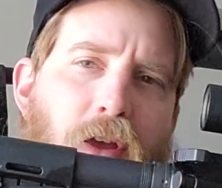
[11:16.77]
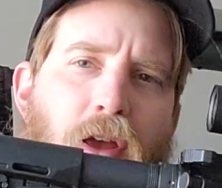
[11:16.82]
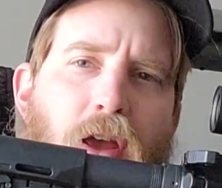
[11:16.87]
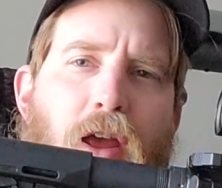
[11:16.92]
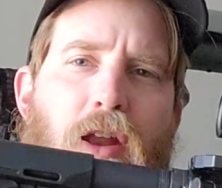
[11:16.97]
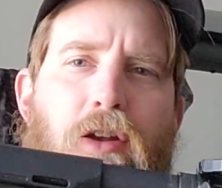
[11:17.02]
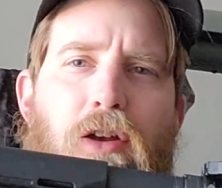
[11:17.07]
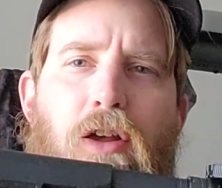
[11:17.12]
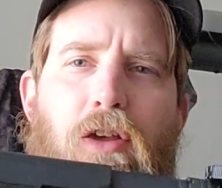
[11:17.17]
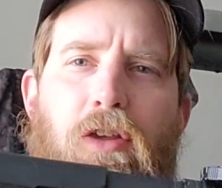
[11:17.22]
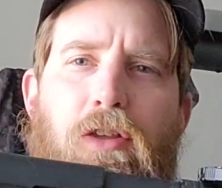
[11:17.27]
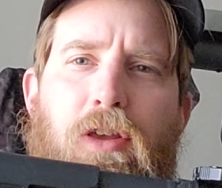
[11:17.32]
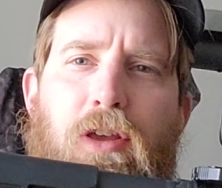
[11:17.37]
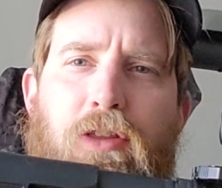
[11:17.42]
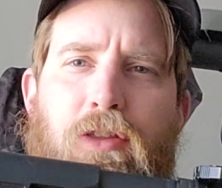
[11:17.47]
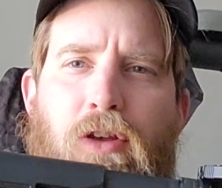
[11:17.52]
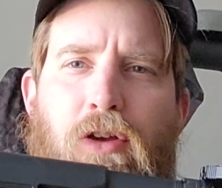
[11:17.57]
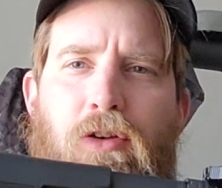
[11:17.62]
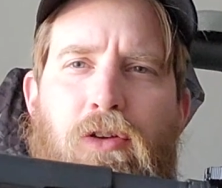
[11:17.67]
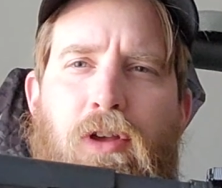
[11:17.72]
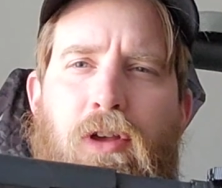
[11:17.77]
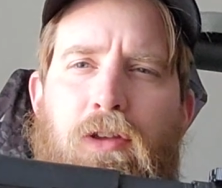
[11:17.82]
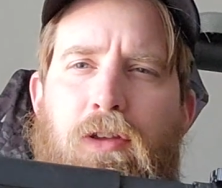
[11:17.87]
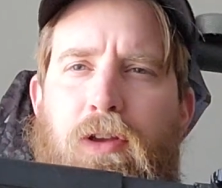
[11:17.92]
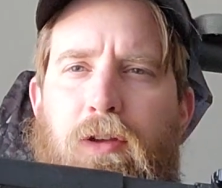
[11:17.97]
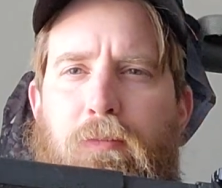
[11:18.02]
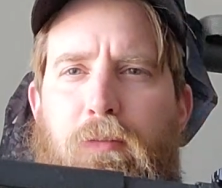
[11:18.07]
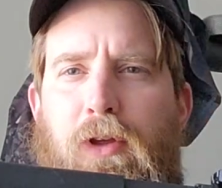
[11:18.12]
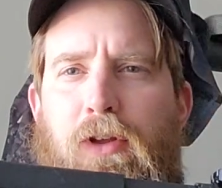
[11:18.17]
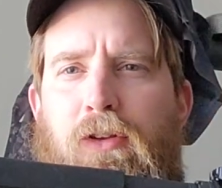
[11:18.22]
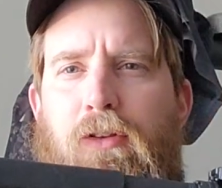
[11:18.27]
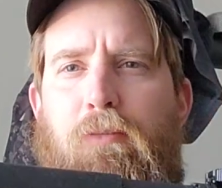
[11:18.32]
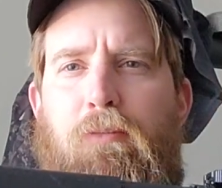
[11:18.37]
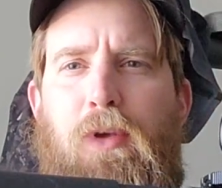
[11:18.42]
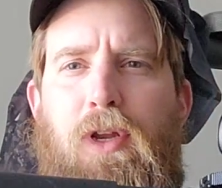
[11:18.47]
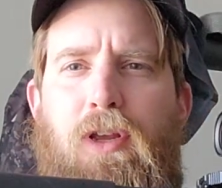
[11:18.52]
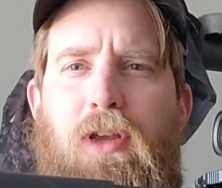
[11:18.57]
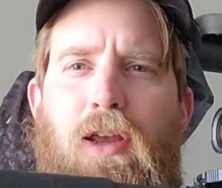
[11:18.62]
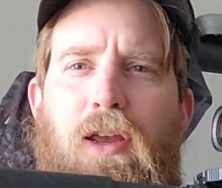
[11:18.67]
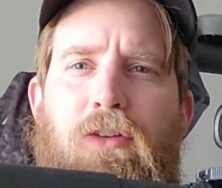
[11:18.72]
And another thing though that I think
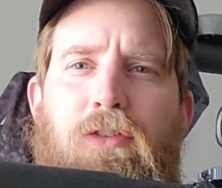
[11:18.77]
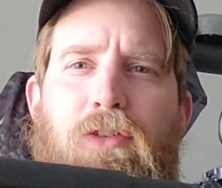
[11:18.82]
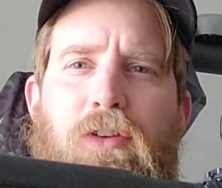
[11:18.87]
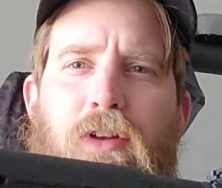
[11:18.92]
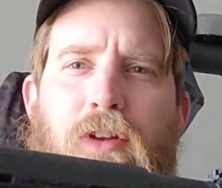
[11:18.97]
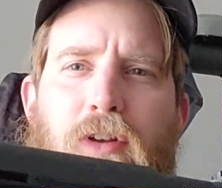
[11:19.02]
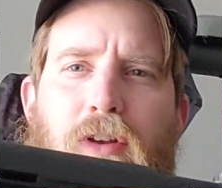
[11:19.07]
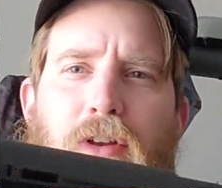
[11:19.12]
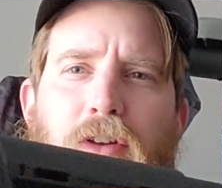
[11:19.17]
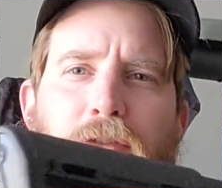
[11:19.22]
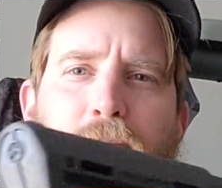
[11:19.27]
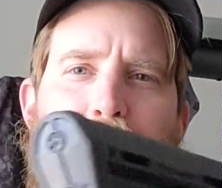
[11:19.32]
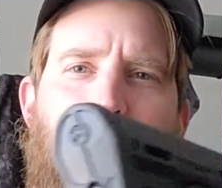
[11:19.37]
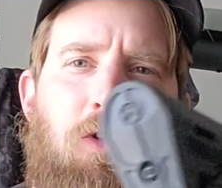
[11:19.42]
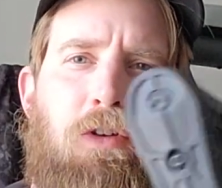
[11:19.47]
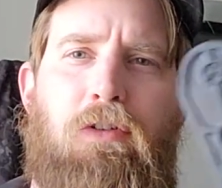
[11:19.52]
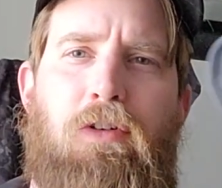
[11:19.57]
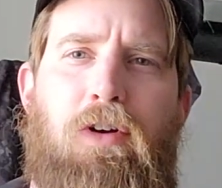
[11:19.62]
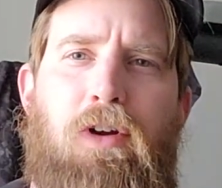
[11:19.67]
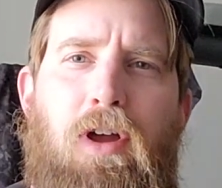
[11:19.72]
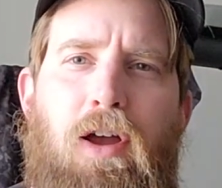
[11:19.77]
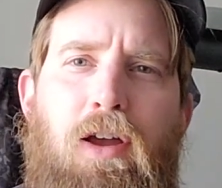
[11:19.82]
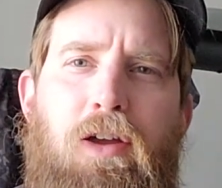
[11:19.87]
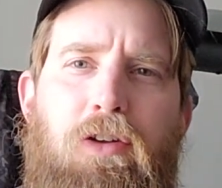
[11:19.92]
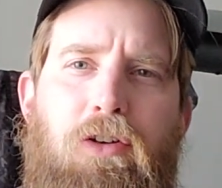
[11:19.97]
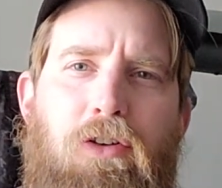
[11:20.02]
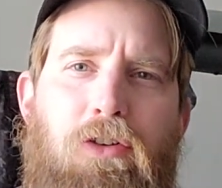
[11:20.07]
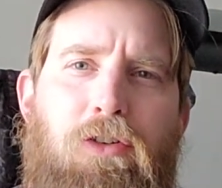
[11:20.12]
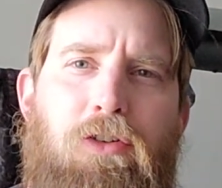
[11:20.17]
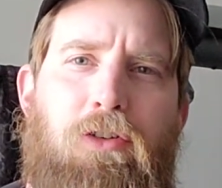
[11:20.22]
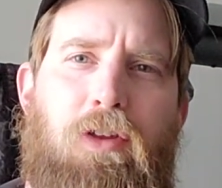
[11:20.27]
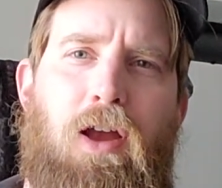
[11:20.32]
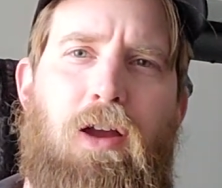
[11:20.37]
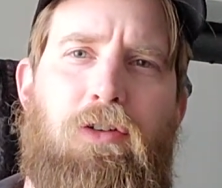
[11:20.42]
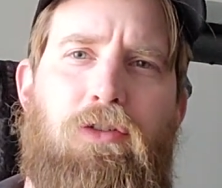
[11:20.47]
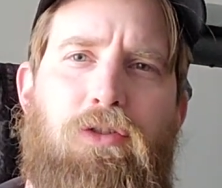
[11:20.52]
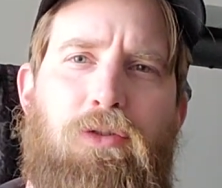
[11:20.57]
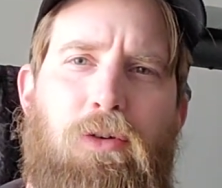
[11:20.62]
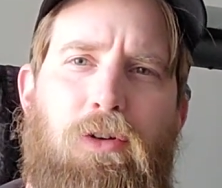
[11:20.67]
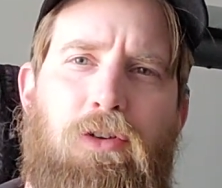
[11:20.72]
mitigates it is, believe it or not, your
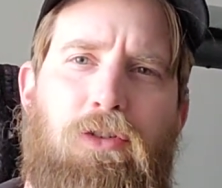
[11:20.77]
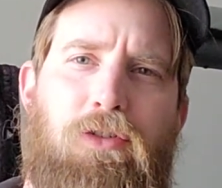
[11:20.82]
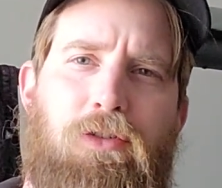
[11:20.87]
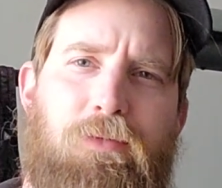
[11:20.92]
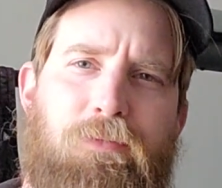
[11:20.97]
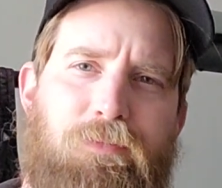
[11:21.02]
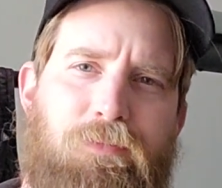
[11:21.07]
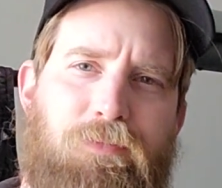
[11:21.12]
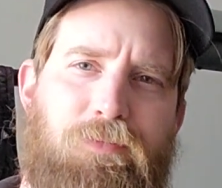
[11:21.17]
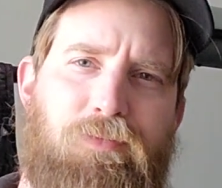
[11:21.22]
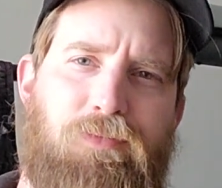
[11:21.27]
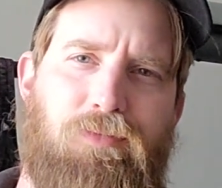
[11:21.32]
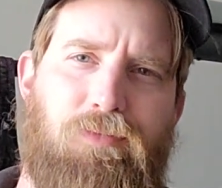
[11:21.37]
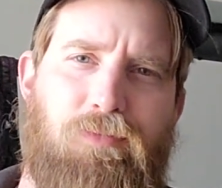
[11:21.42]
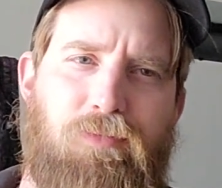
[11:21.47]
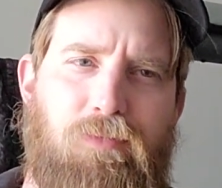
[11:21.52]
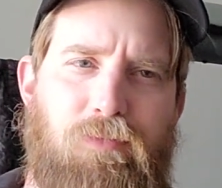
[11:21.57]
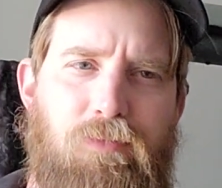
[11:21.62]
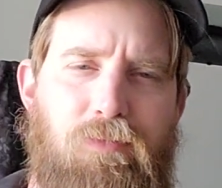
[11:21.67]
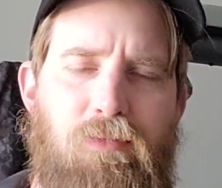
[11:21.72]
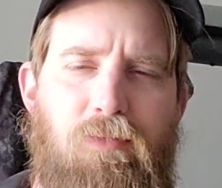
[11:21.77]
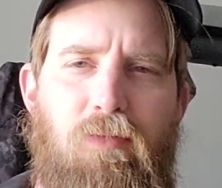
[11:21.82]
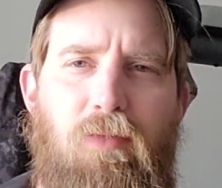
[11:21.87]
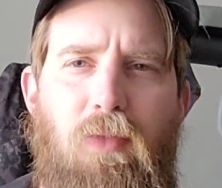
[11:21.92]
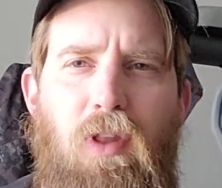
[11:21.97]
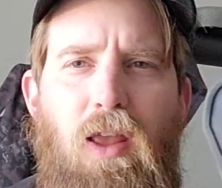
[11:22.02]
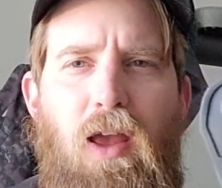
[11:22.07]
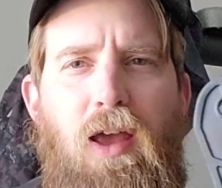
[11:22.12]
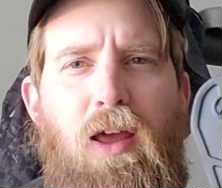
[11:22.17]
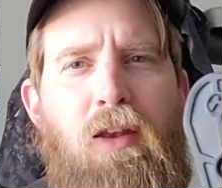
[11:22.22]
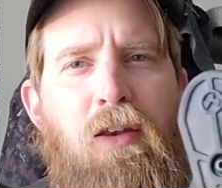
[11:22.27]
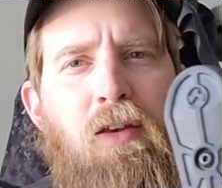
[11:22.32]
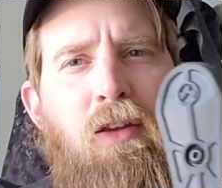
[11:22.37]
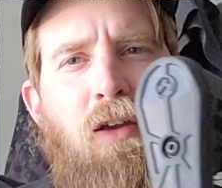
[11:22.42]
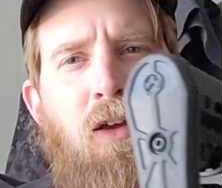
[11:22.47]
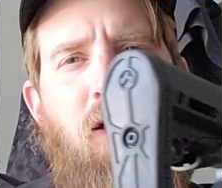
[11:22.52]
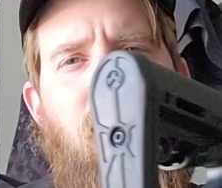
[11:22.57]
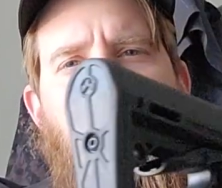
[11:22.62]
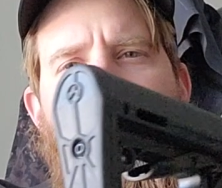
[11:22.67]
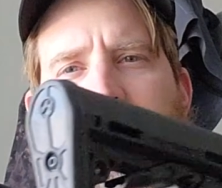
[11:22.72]
stock choice. And
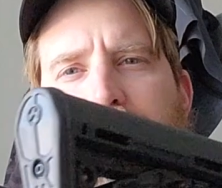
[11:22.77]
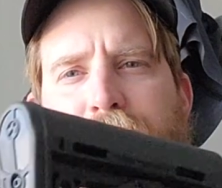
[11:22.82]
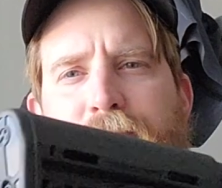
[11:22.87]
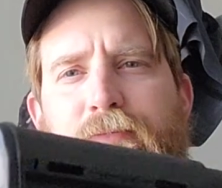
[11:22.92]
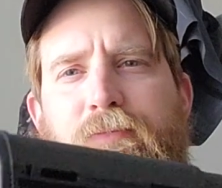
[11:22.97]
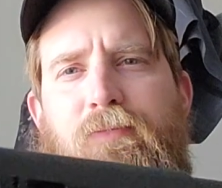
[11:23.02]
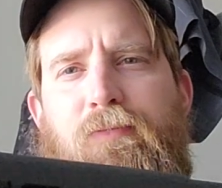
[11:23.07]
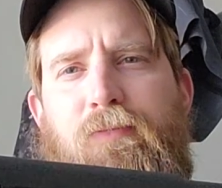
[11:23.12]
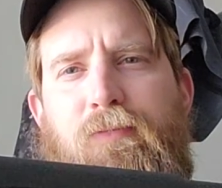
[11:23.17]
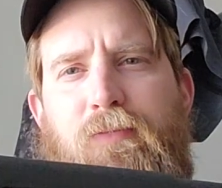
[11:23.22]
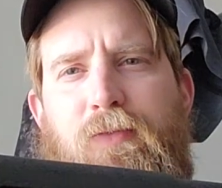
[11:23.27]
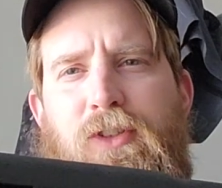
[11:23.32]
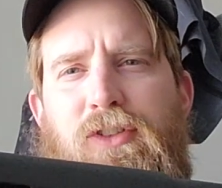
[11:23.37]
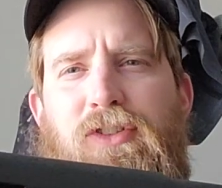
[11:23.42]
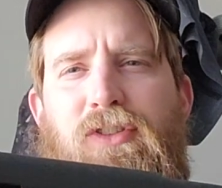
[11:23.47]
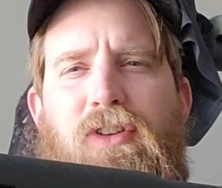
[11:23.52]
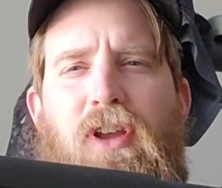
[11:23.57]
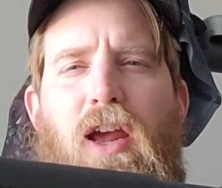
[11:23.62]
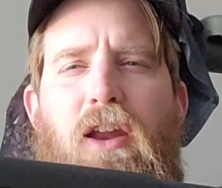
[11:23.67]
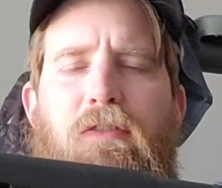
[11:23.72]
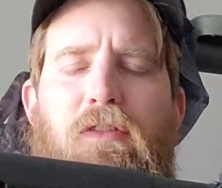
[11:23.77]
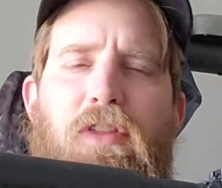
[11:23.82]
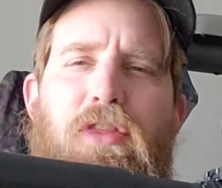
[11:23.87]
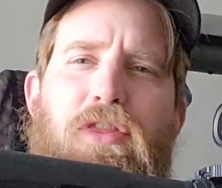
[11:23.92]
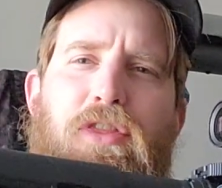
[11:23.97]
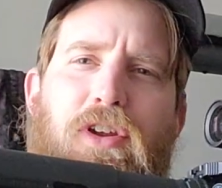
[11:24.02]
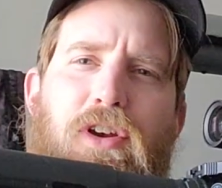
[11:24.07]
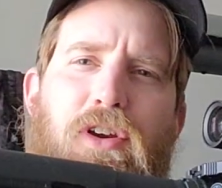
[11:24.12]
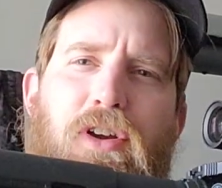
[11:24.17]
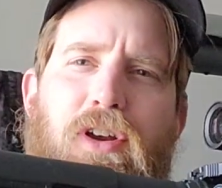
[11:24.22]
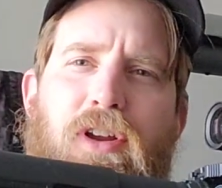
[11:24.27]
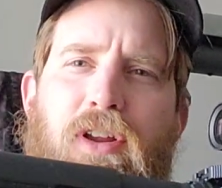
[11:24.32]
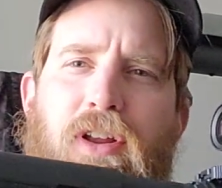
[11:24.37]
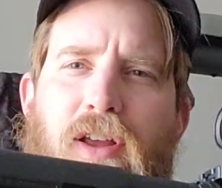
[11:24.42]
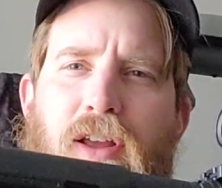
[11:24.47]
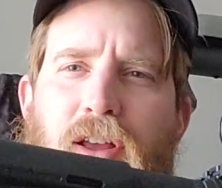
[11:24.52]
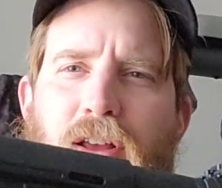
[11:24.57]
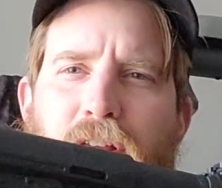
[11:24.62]
this is kind of a theory.